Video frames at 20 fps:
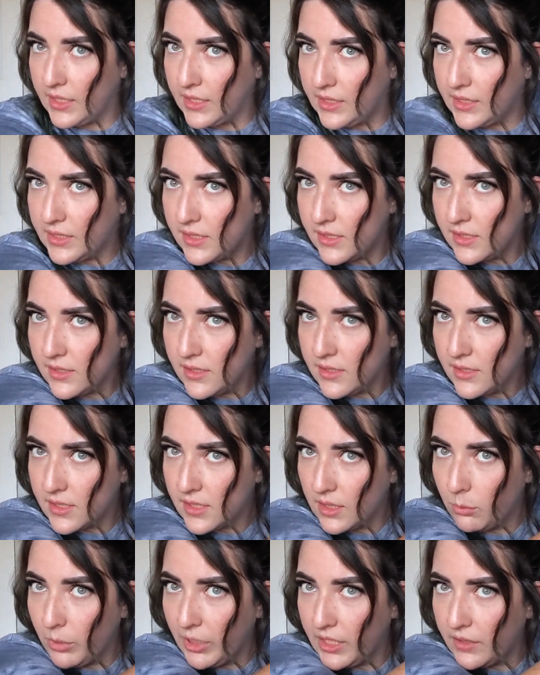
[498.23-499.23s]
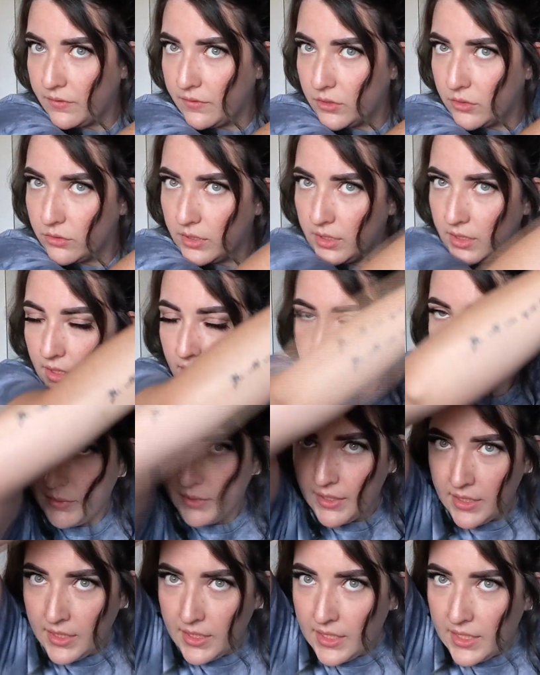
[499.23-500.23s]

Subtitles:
And this is the same way. If you look up